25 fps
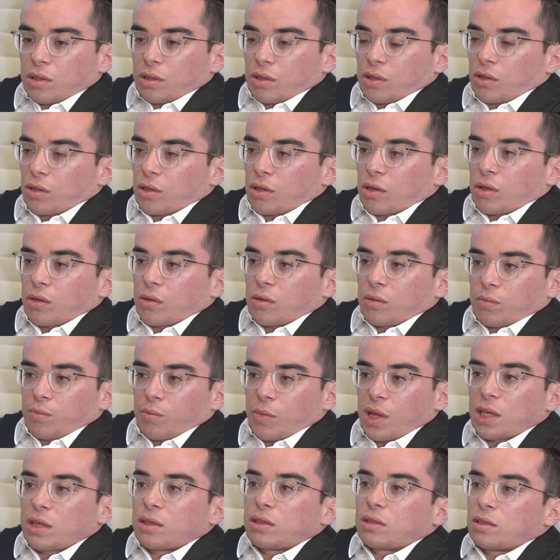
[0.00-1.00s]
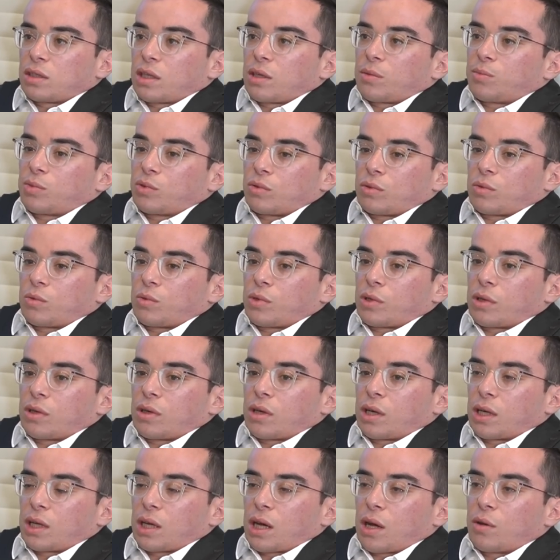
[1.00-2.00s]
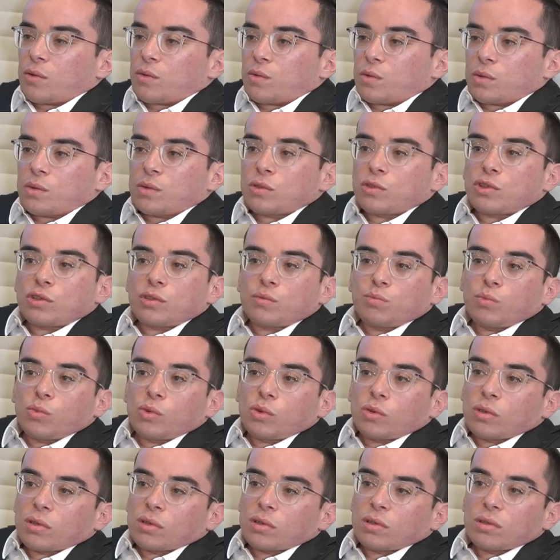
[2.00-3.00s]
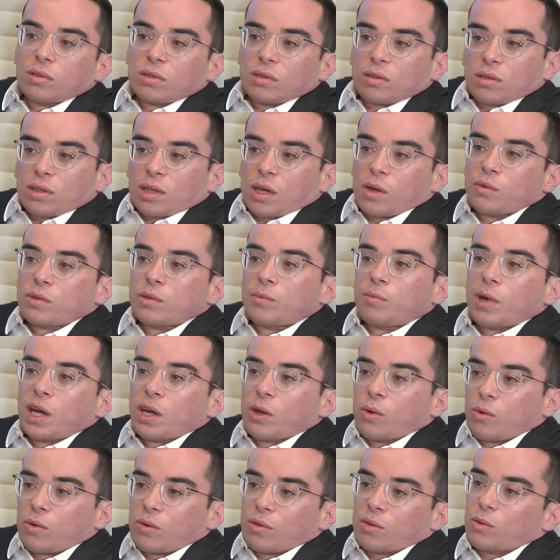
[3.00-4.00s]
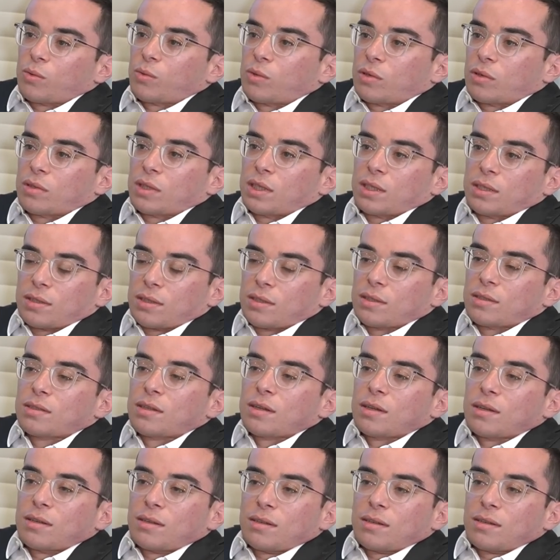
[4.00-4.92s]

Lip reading: many examples where like I was in my own little world, as they say.